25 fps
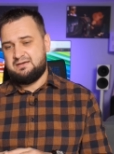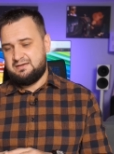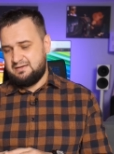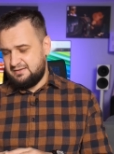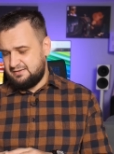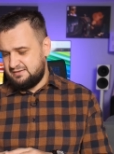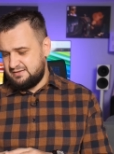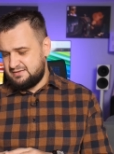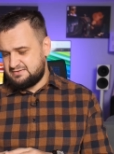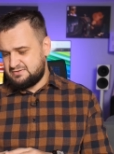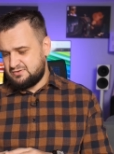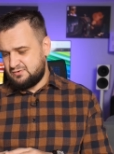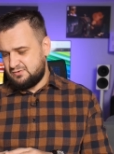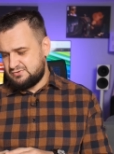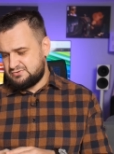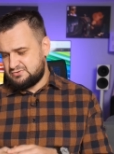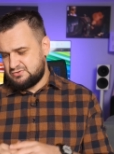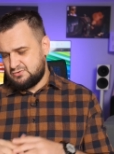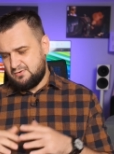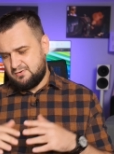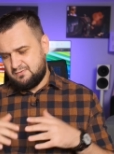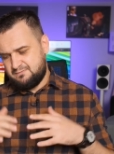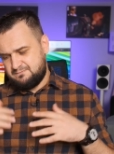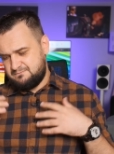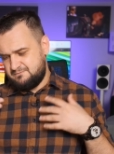It is
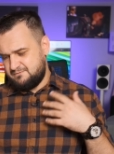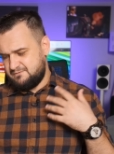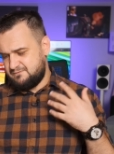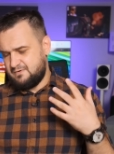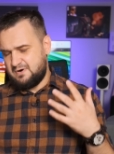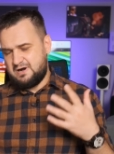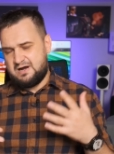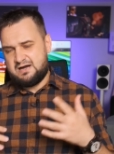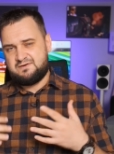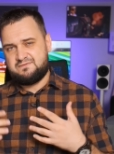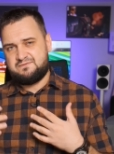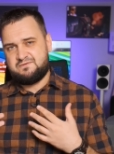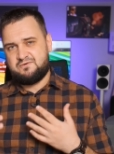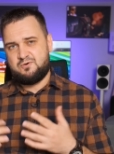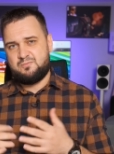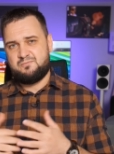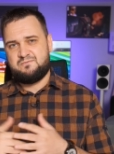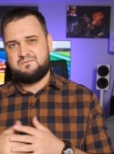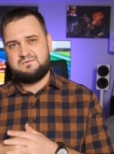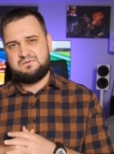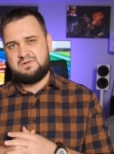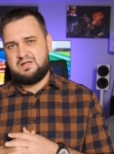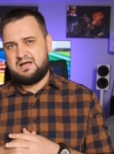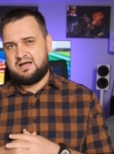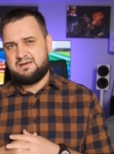also far from
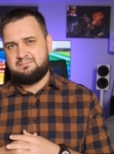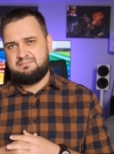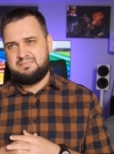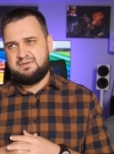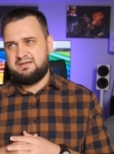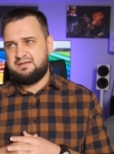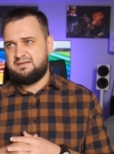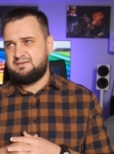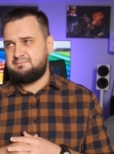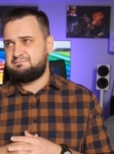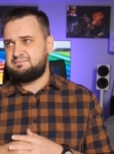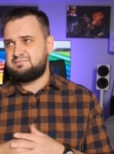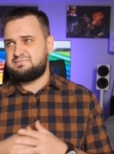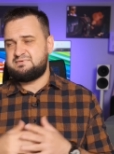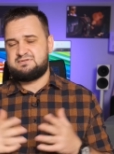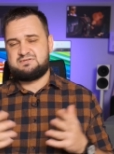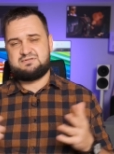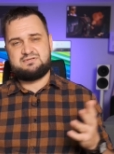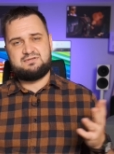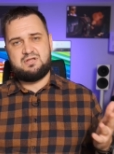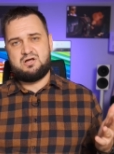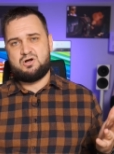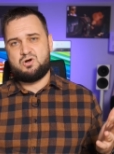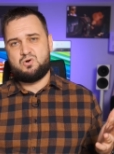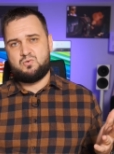flabby,
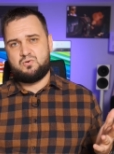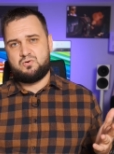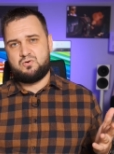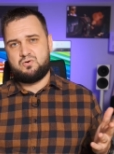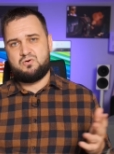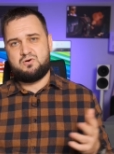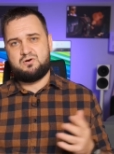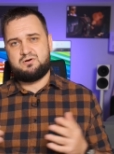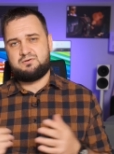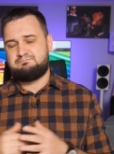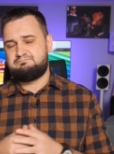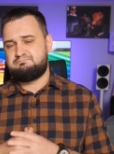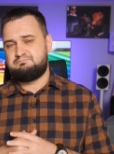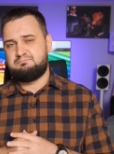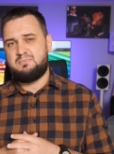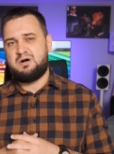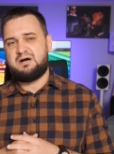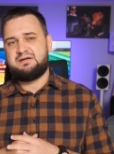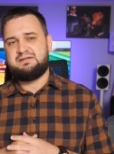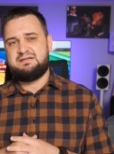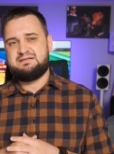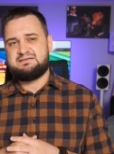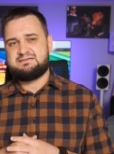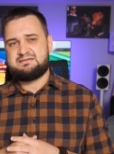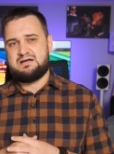slow or
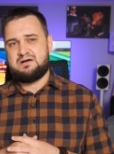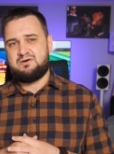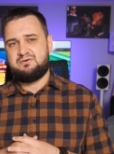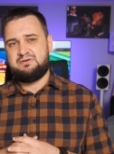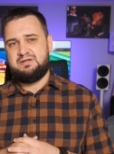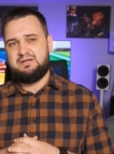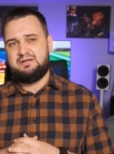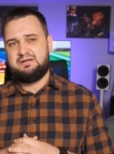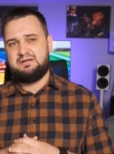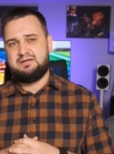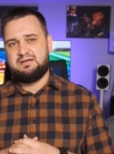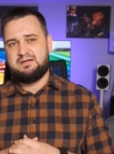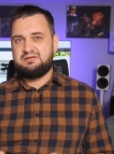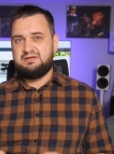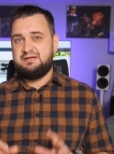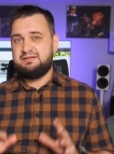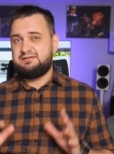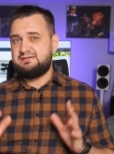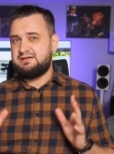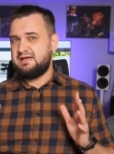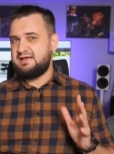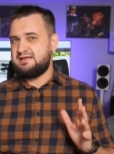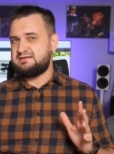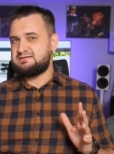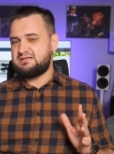muddy sounding.
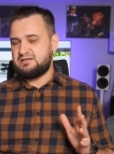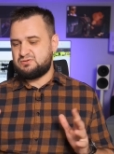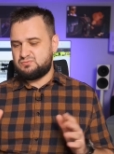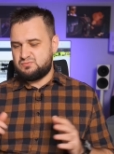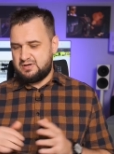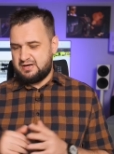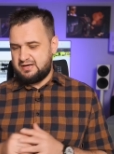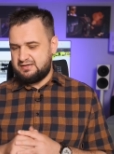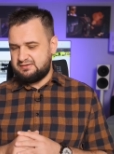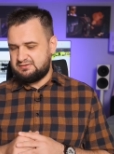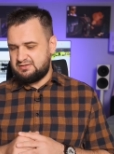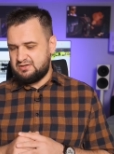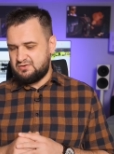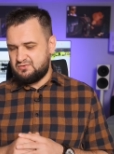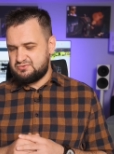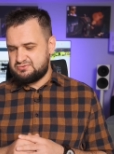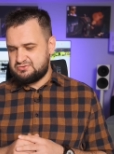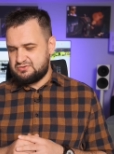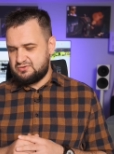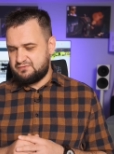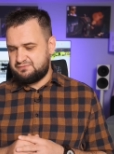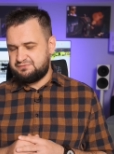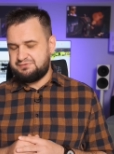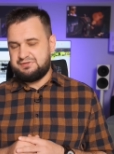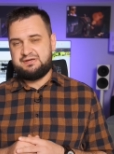It has the right
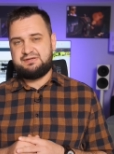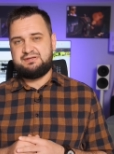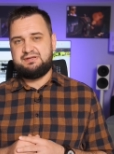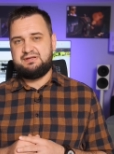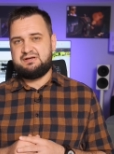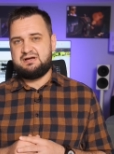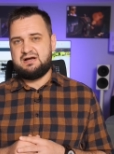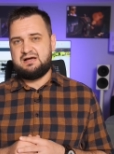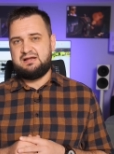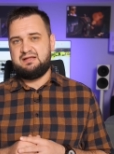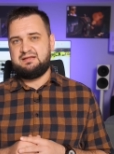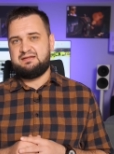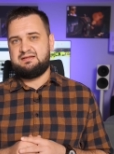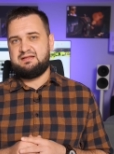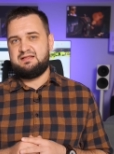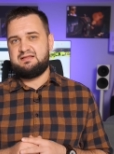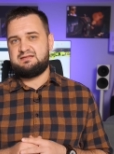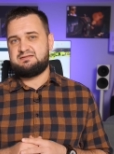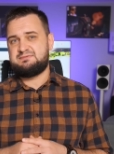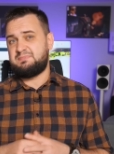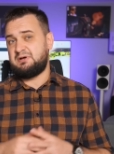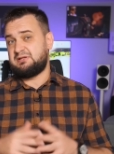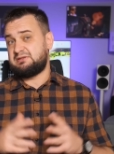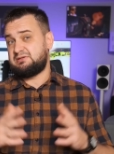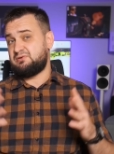dose of
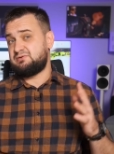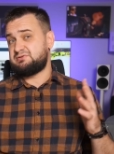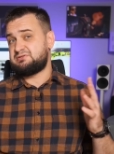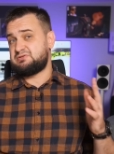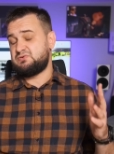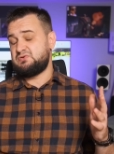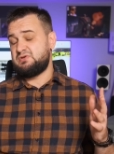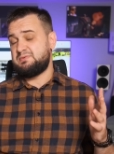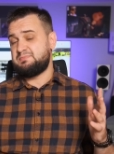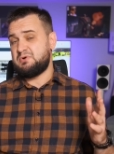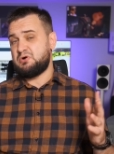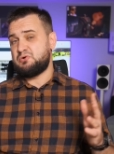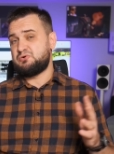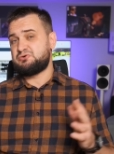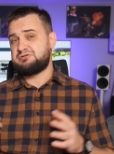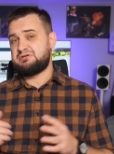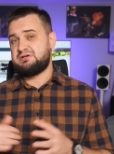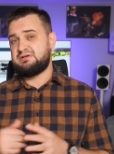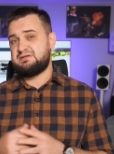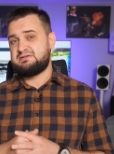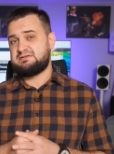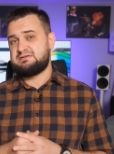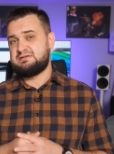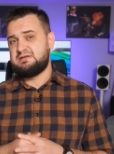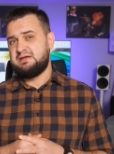technicalities but also
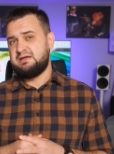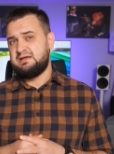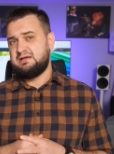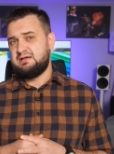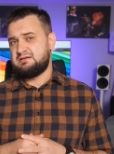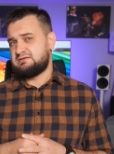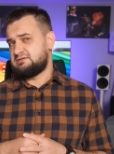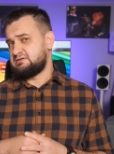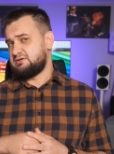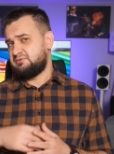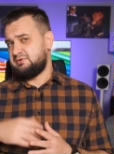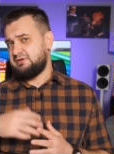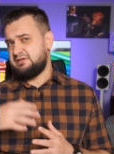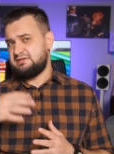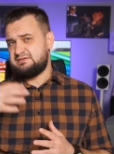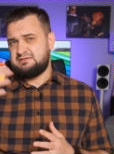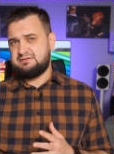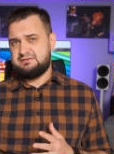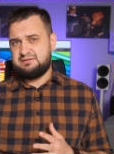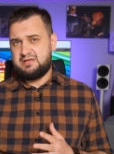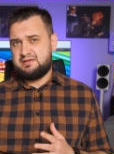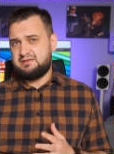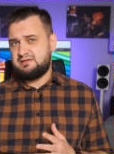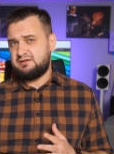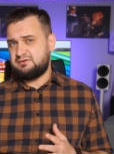emotions, so it's
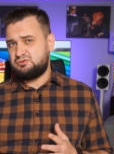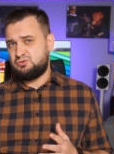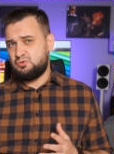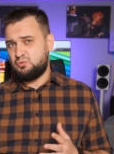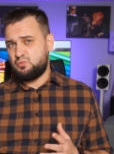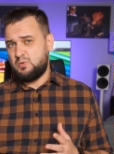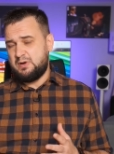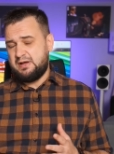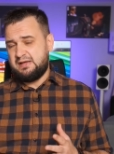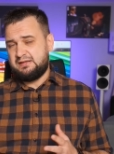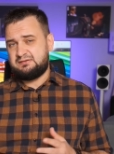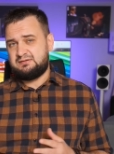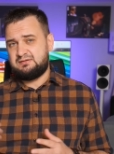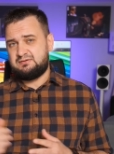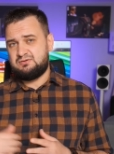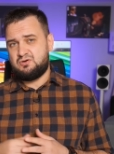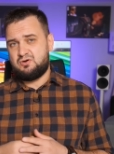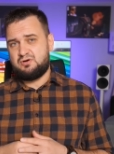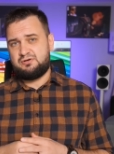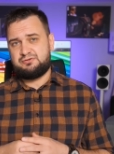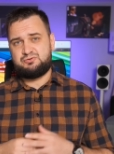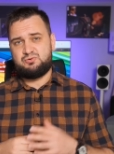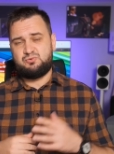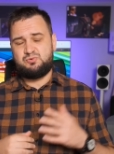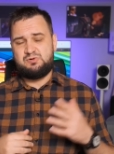neither too wet
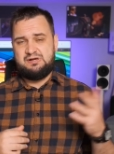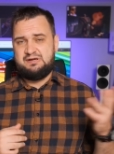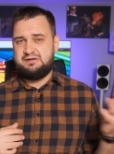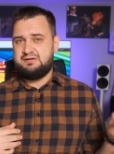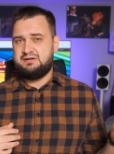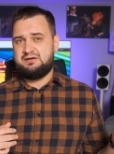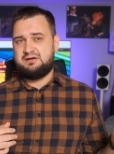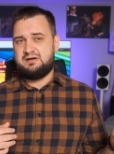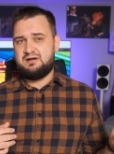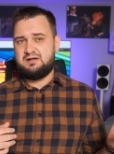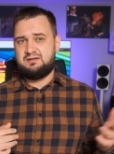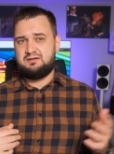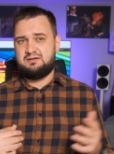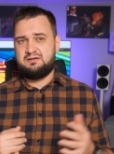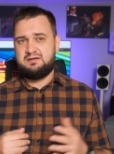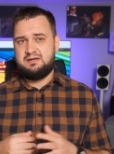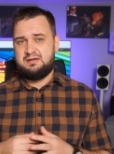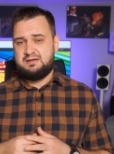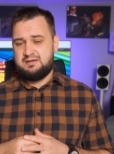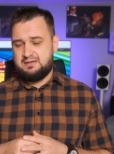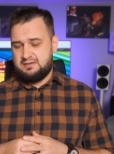nor too clinical.